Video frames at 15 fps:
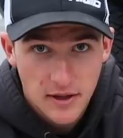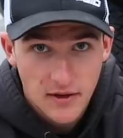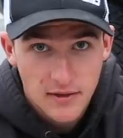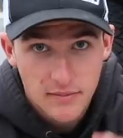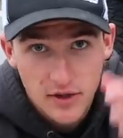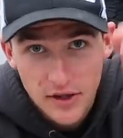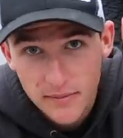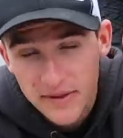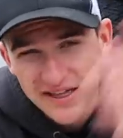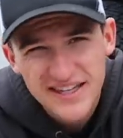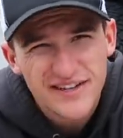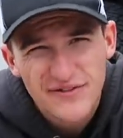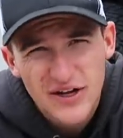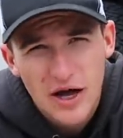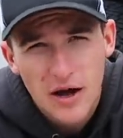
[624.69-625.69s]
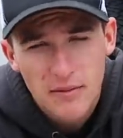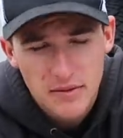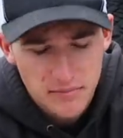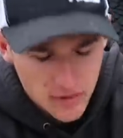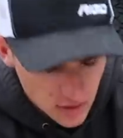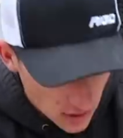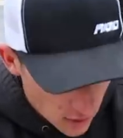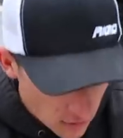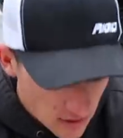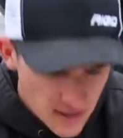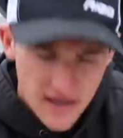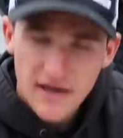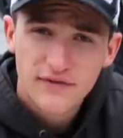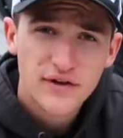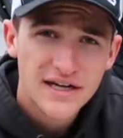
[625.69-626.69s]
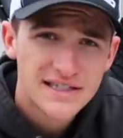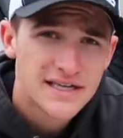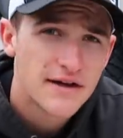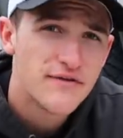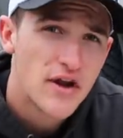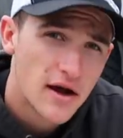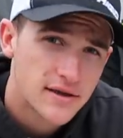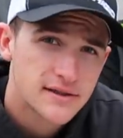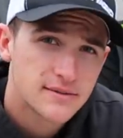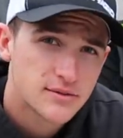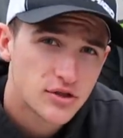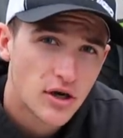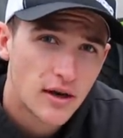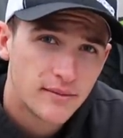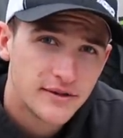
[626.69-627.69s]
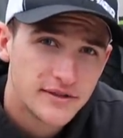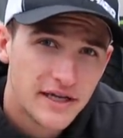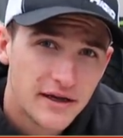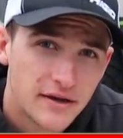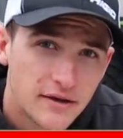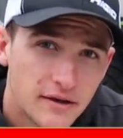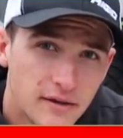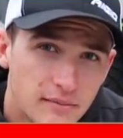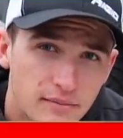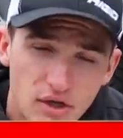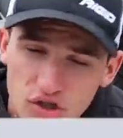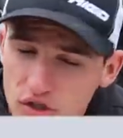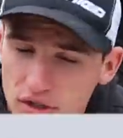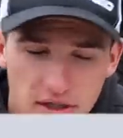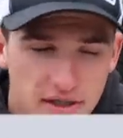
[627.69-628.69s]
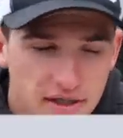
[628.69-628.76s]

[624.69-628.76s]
that like button up and leave a comment below. If you guys have not subscribed yet, be sure to